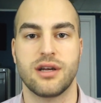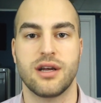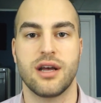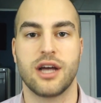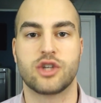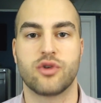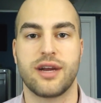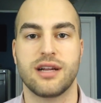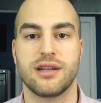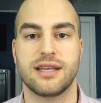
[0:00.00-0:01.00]

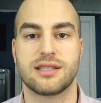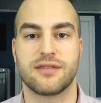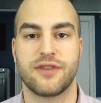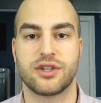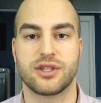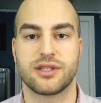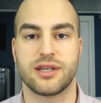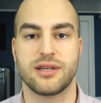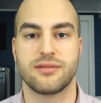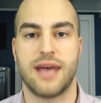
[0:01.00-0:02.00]
adrenal insufficiency,
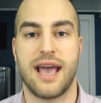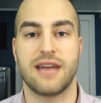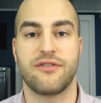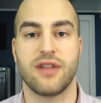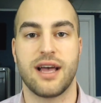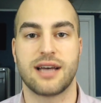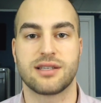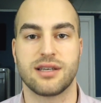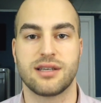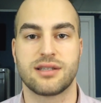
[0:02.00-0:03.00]

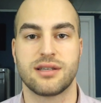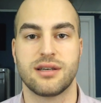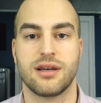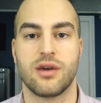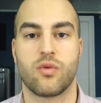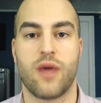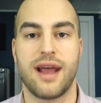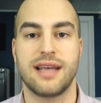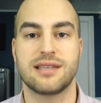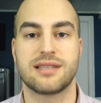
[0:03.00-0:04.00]
anaphylaxis,
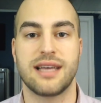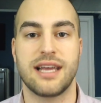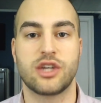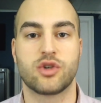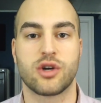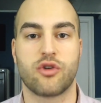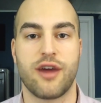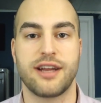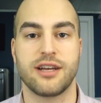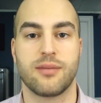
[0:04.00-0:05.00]
raised
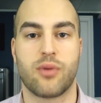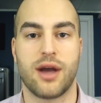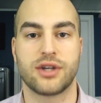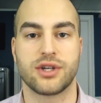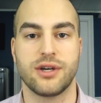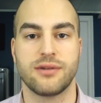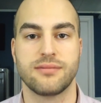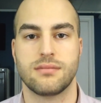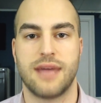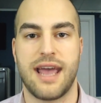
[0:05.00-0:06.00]
intracranial pressure,
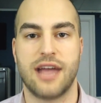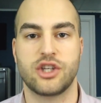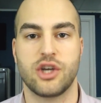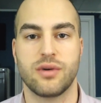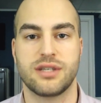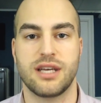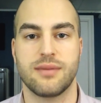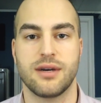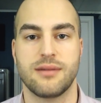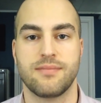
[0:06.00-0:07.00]

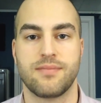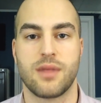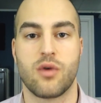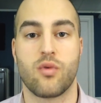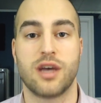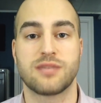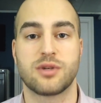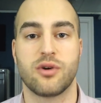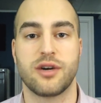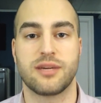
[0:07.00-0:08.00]
angioedema,
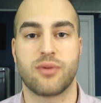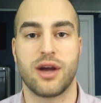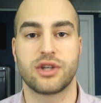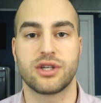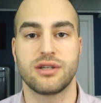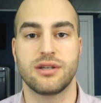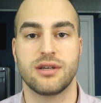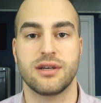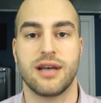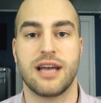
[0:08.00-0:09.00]
respiratory depression,
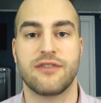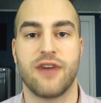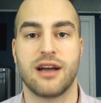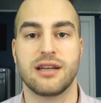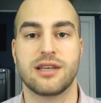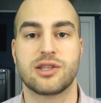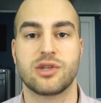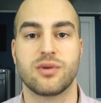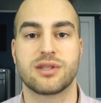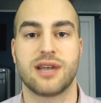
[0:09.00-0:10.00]
and finally,
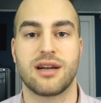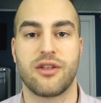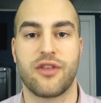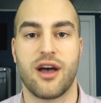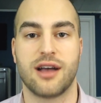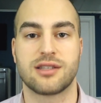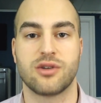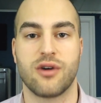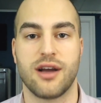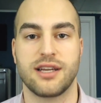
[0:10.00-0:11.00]
suicidal thoughts or
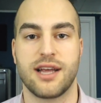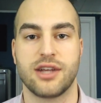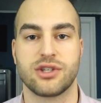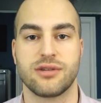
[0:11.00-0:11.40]
ideation.